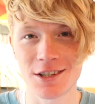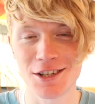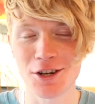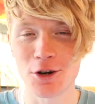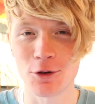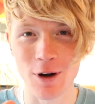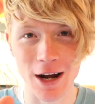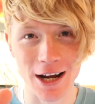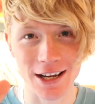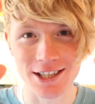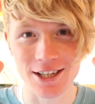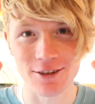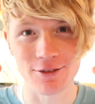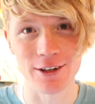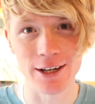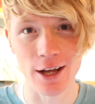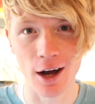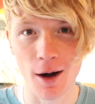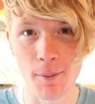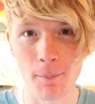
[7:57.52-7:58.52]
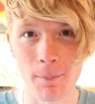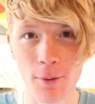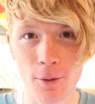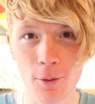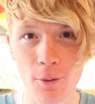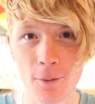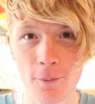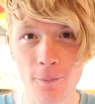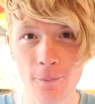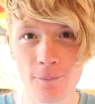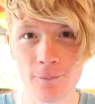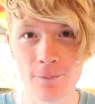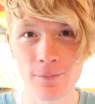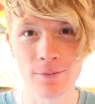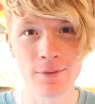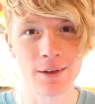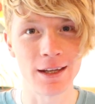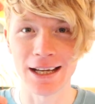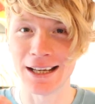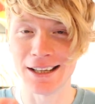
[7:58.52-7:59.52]
still relatively humble
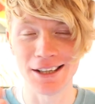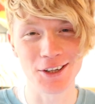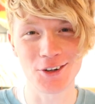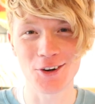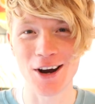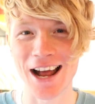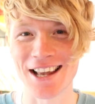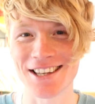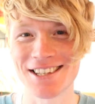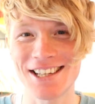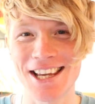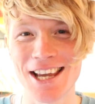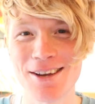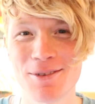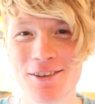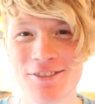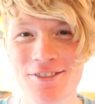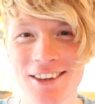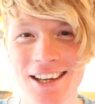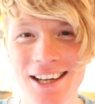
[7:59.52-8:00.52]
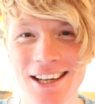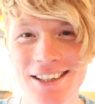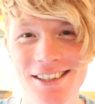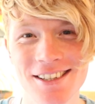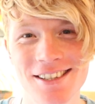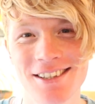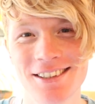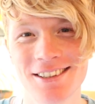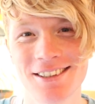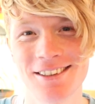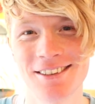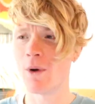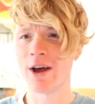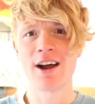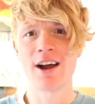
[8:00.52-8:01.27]
in the grand scheme of things, but